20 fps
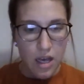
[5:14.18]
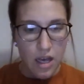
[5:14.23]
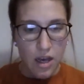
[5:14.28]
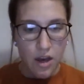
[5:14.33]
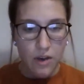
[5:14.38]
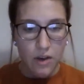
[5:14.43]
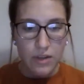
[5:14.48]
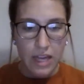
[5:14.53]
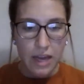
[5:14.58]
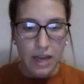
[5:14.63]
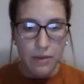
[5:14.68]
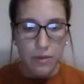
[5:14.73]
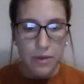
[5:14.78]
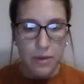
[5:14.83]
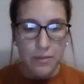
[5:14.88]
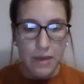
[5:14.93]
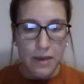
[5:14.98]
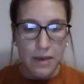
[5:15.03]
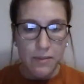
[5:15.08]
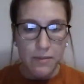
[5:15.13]
Okay,
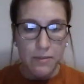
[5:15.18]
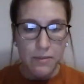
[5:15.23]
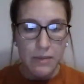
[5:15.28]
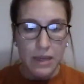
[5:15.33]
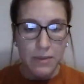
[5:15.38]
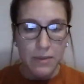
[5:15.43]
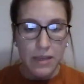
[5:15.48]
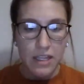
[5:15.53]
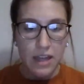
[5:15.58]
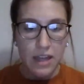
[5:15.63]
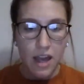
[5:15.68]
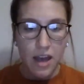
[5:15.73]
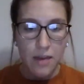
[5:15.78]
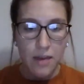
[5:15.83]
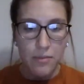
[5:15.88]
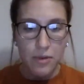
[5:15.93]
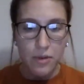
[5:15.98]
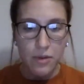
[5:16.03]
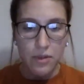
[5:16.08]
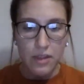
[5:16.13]
well, maybe not
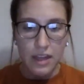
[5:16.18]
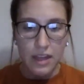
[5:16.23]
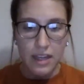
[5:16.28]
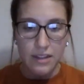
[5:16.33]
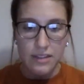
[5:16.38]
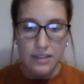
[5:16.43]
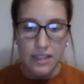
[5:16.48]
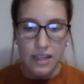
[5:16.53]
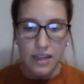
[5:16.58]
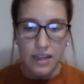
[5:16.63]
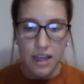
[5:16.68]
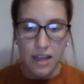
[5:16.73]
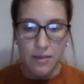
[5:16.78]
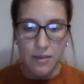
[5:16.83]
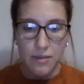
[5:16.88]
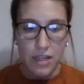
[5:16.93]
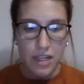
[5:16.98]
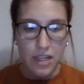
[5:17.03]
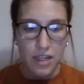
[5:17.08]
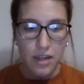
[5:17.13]
both legs then, I
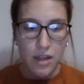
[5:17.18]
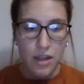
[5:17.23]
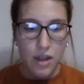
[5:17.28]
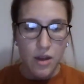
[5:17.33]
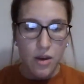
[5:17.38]
admitted.